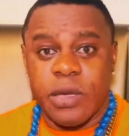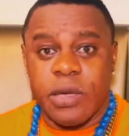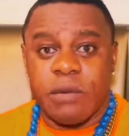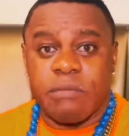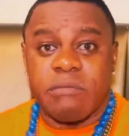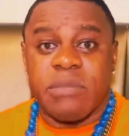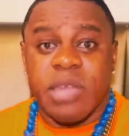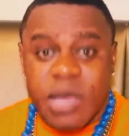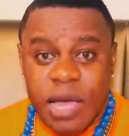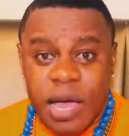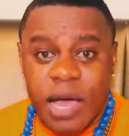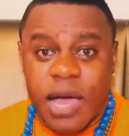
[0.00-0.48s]

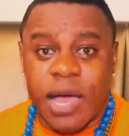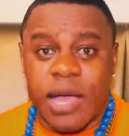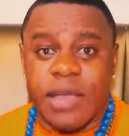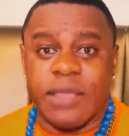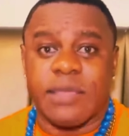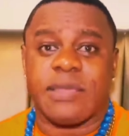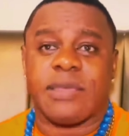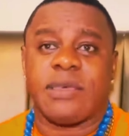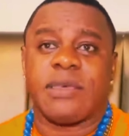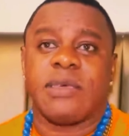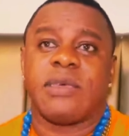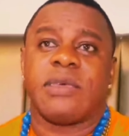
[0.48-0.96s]

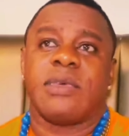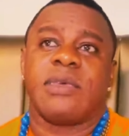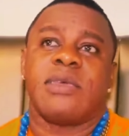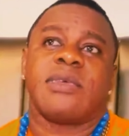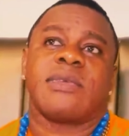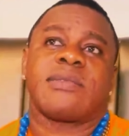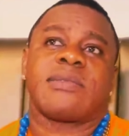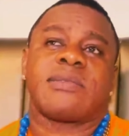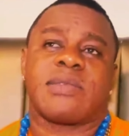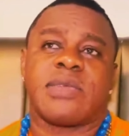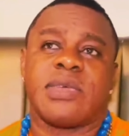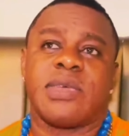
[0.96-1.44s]
because
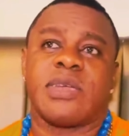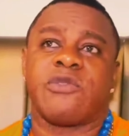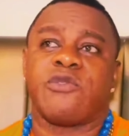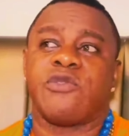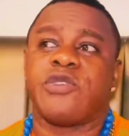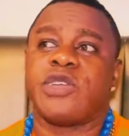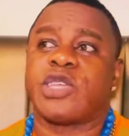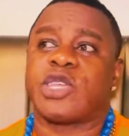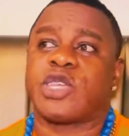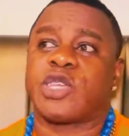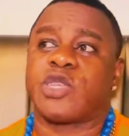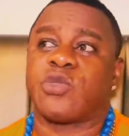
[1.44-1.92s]
Sting
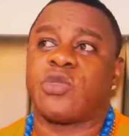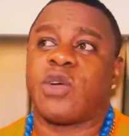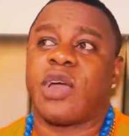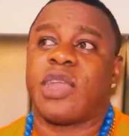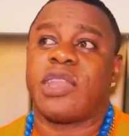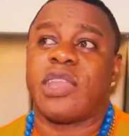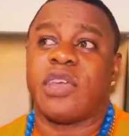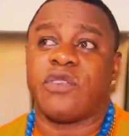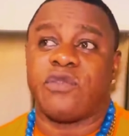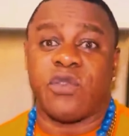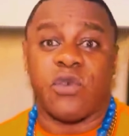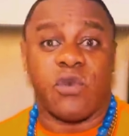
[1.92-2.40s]
reached to a
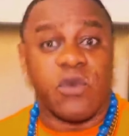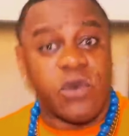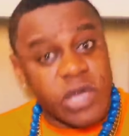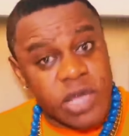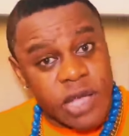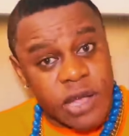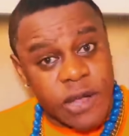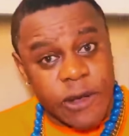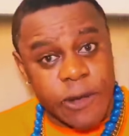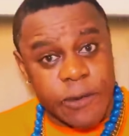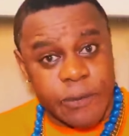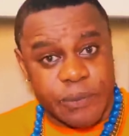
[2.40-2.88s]
level
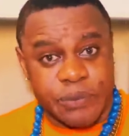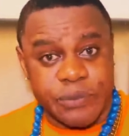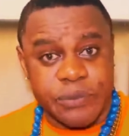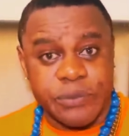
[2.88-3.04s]
where